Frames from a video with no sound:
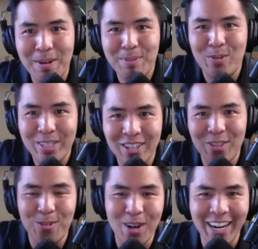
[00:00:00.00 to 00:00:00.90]
my twin's
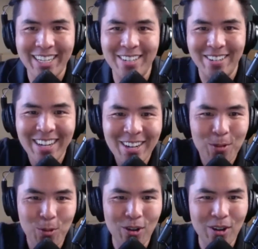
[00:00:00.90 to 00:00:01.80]
on the right, and
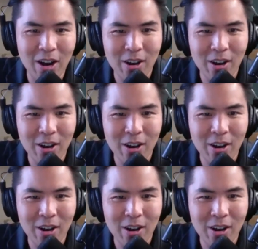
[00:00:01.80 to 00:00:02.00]
we're